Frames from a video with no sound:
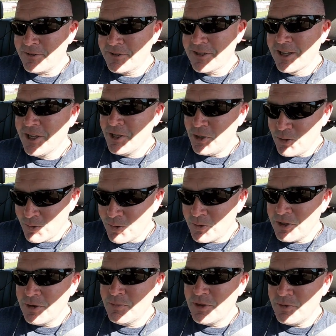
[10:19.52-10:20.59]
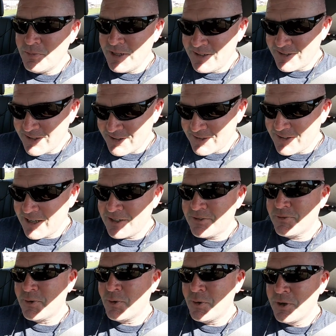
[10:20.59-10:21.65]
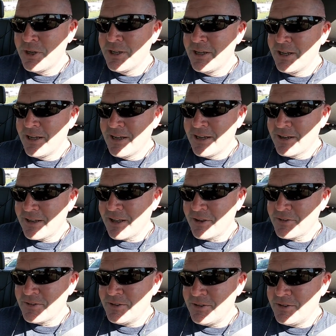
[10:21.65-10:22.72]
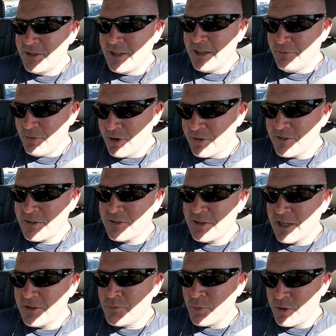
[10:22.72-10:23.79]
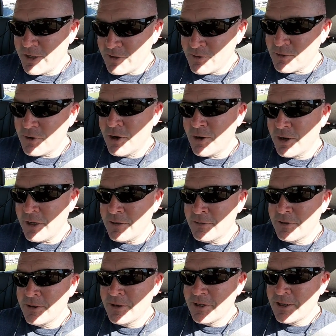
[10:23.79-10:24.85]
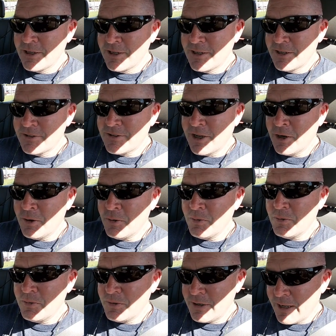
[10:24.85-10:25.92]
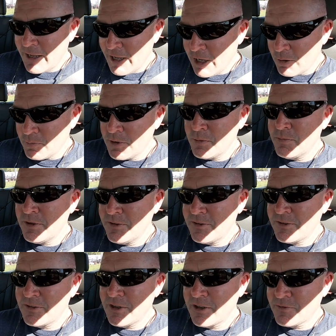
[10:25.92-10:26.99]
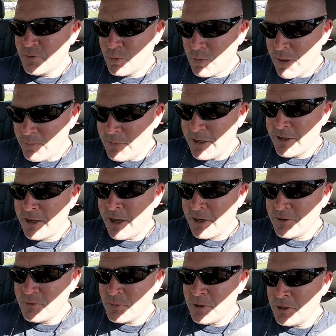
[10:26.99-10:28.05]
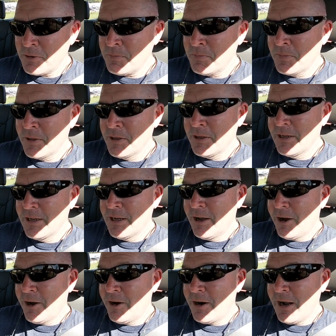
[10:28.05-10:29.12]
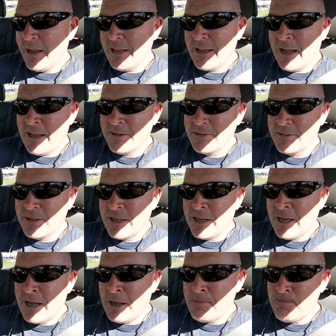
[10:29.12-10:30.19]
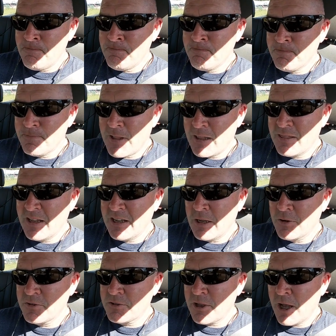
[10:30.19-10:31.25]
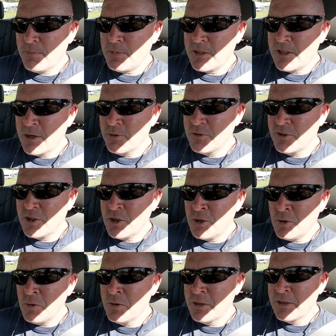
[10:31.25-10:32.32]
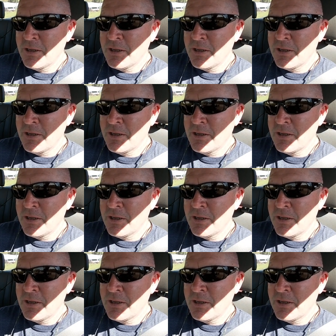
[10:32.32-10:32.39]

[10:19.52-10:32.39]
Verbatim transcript: else. You want them to be successful because if they're successful, kids are learning. So help them be successful by being honest with them all right guys um, i think i'll stop at those two